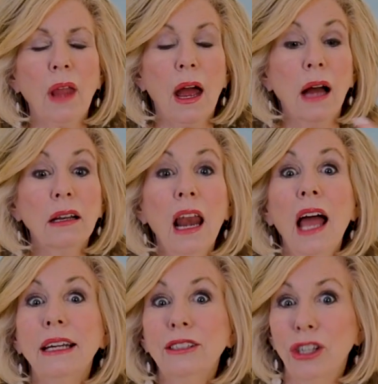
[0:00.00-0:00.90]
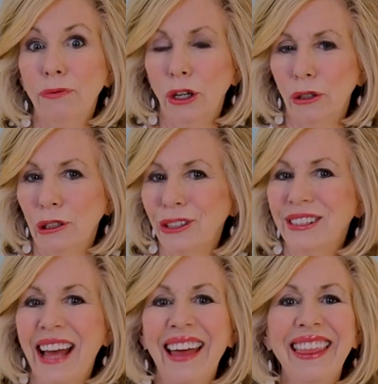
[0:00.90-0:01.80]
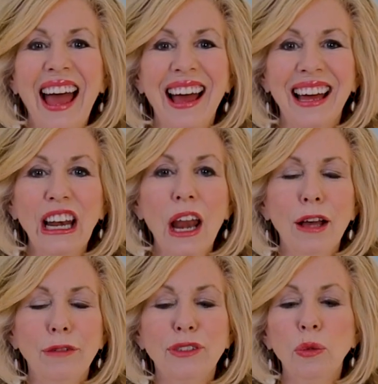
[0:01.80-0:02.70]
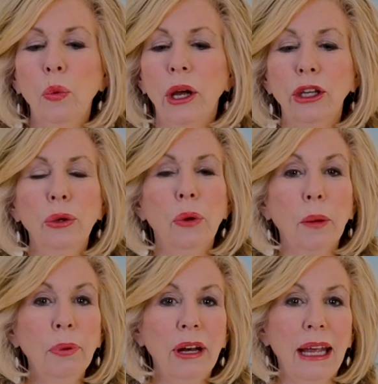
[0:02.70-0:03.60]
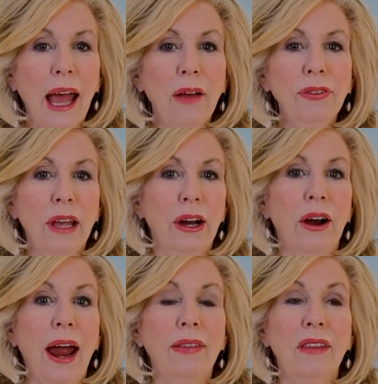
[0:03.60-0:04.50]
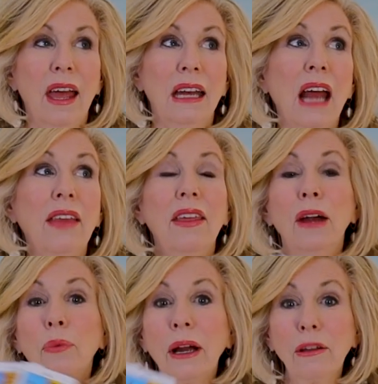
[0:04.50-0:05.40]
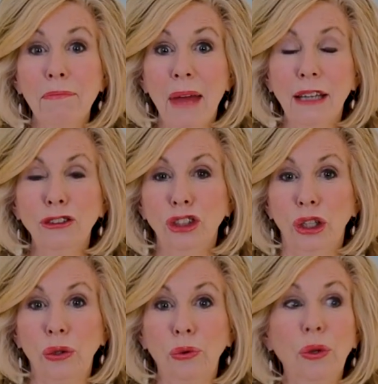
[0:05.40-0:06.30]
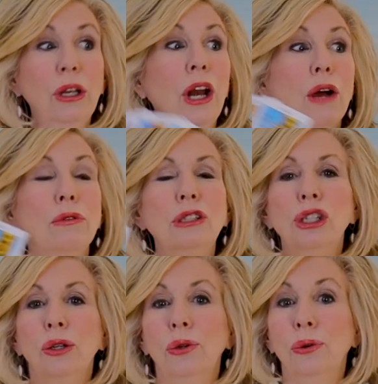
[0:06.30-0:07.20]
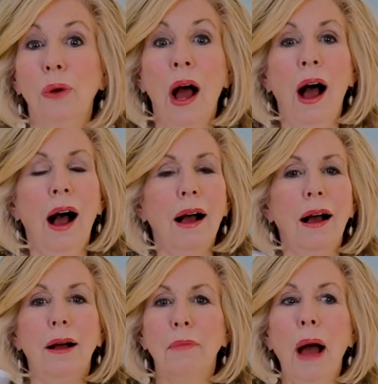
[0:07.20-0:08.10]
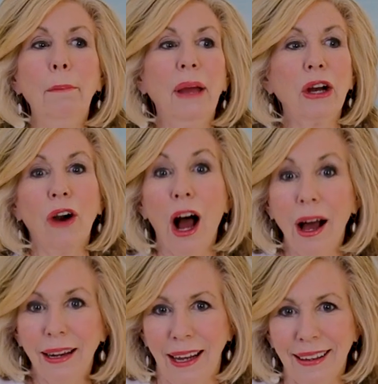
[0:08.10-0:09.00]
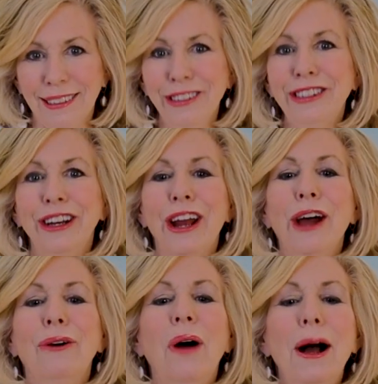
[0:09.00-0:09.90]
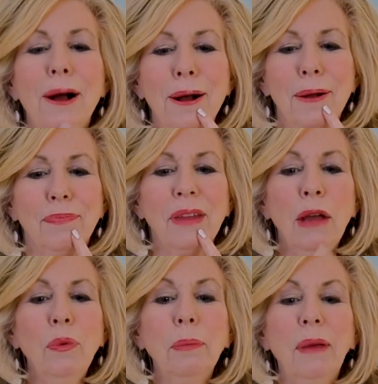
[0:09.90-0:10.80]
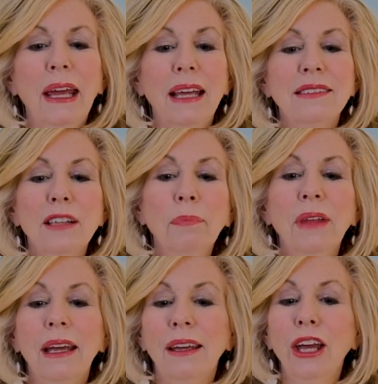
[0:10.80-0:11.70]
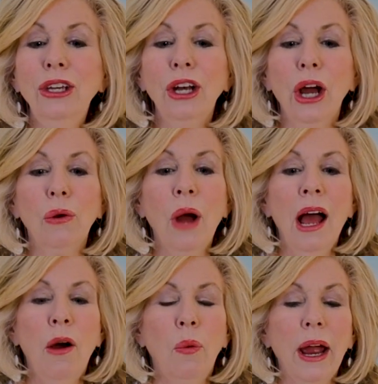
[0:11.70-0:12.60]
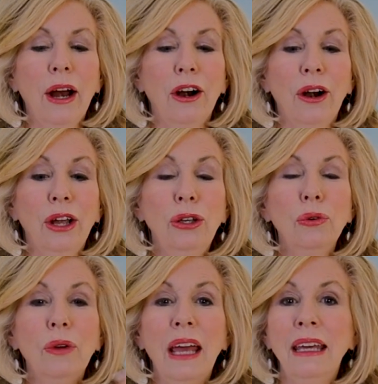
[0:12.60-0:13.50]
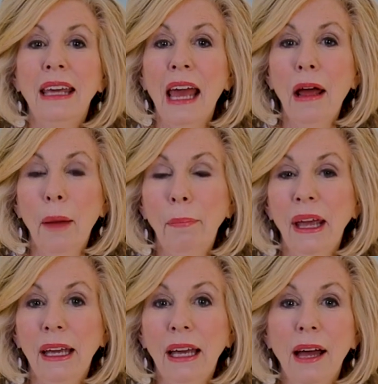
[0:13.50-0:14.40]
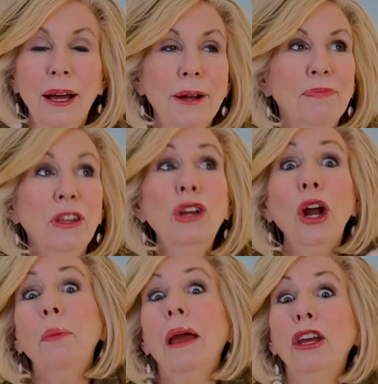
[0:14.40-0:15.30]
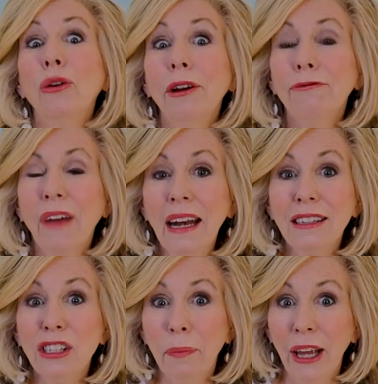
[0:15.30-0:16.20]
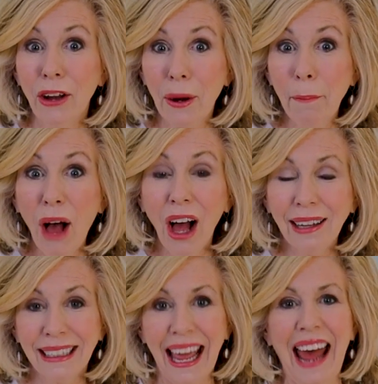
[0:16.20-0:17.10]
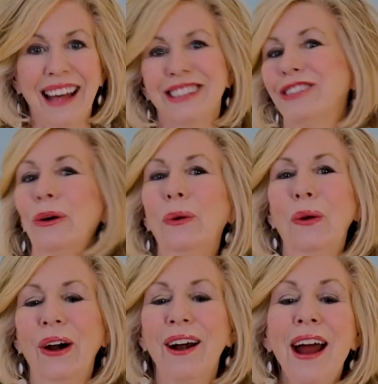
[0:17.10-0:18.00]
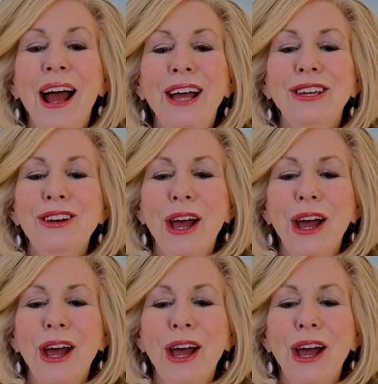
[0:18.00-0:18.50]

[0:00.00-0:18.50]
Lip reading: a client of yours that loves what you are putting out there, and then they recommend you, you know, to a bigger audience, you know, it would be something, you know, where you get a big, you know, maybe you're invited to be on a podcast or, you